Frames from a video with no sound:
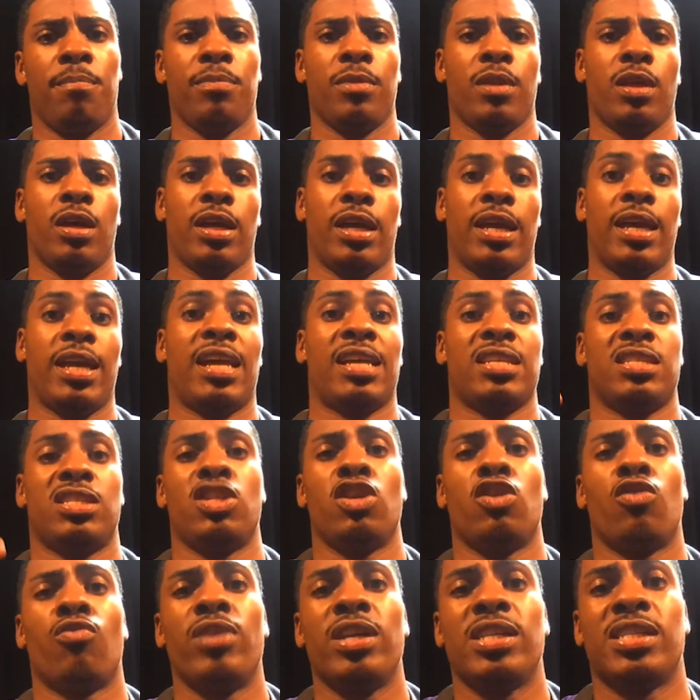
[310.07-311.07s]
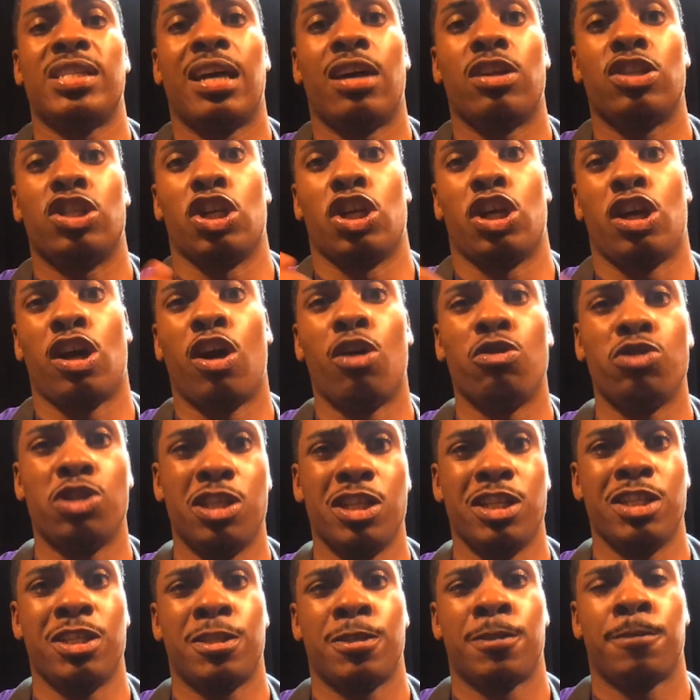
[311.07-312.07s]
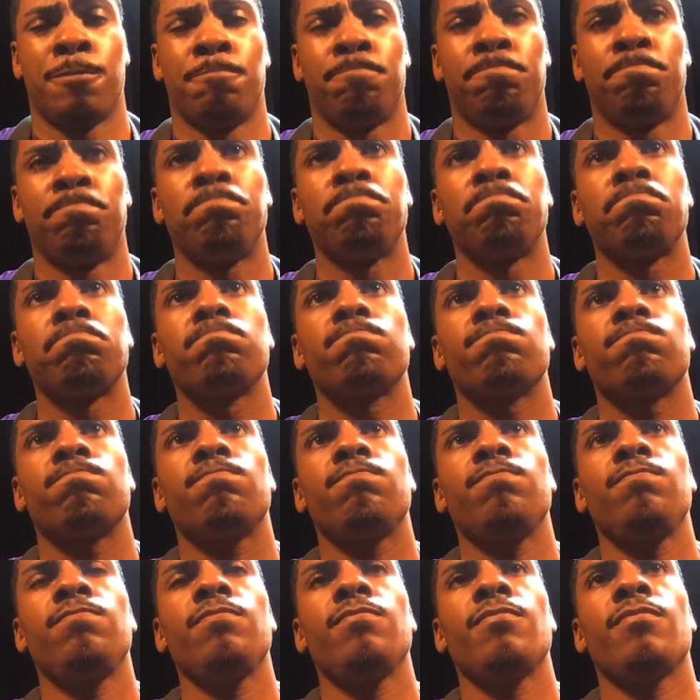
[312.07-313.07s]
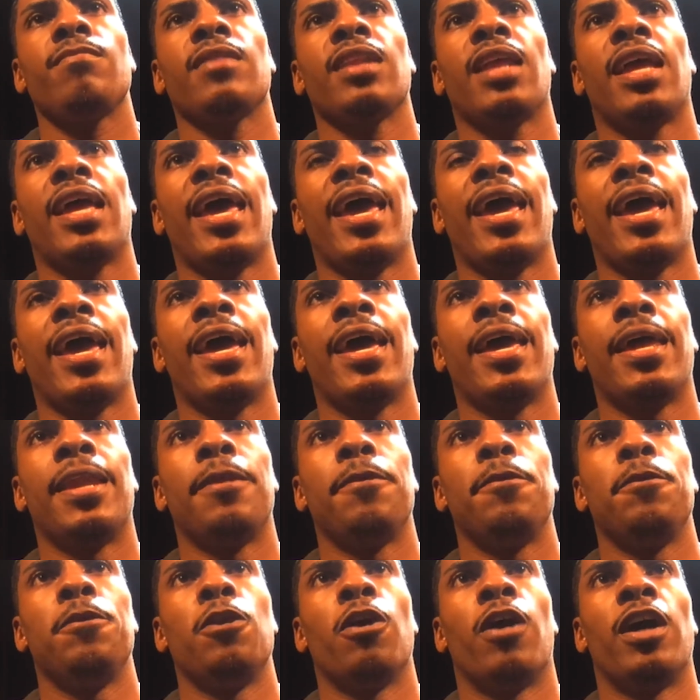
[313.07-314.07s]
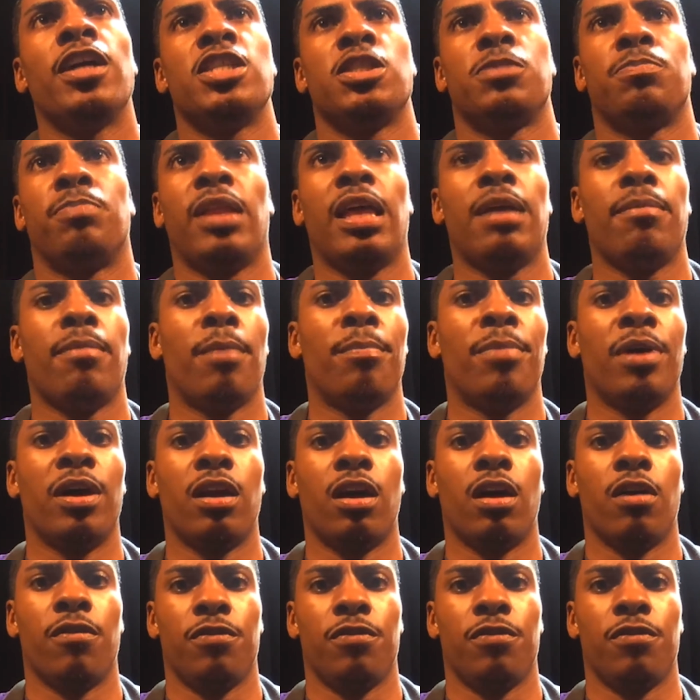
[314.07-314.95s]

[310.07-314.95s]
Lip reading: Again, I still reached out to coaches, and I just played my butt off.